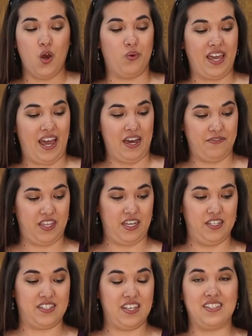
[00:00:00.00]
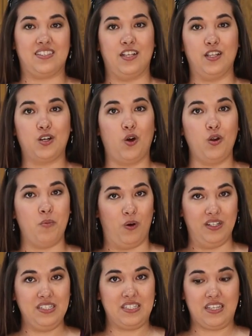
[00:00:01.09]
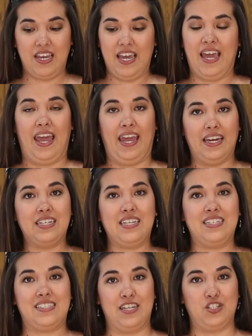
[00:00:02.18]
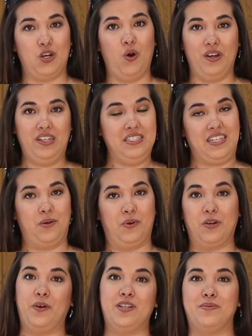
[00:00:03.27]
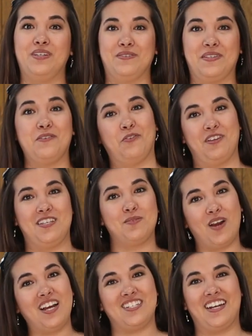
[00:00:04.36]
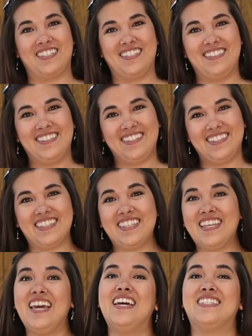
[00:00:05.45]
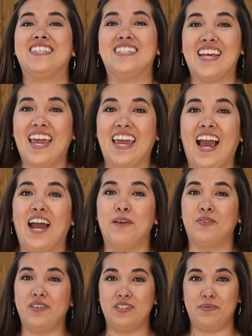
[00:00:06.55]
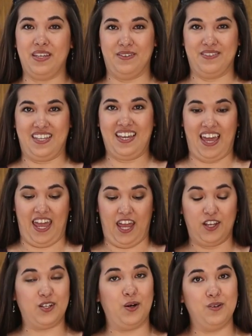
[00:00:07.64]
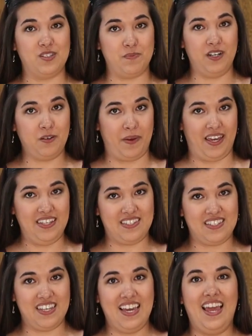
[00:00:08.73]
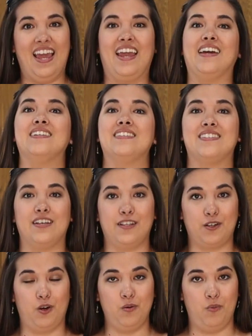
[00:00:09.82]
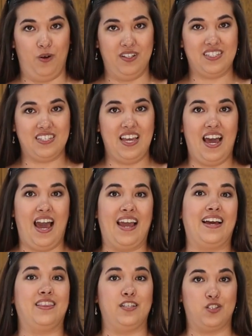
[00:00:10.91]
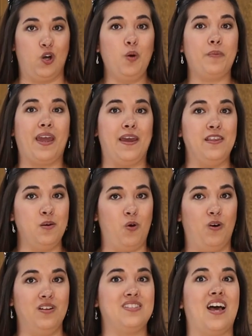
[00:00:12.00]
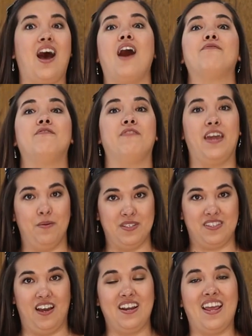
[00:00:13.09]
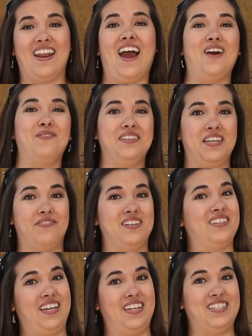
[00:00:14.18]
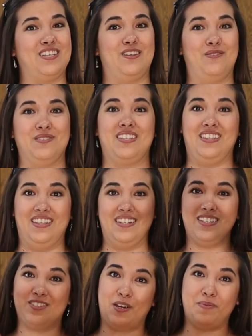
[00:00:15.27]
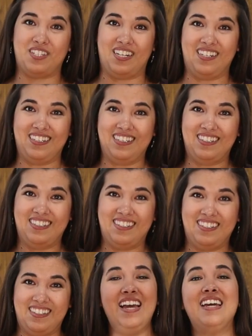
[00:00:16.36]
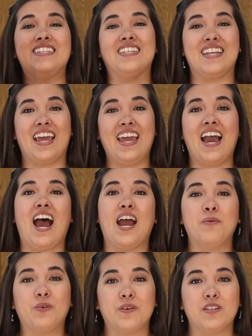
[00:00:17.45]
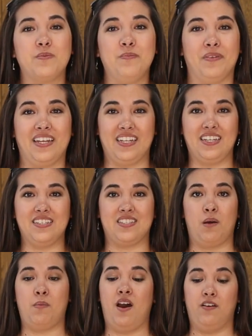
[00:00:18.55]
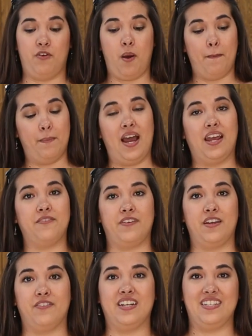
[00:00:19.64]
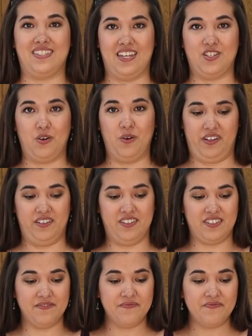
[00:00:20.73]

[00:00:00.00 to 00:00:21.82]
We have these silicone molds and essential oils that we're going to be using for this project. Today I'm going to be using a goat's milk base and silicone molds. I got the soap and the molds off of Amazon, and I will leave a link to those in the description. Today I'm going to be blending some of my favorite essential oils.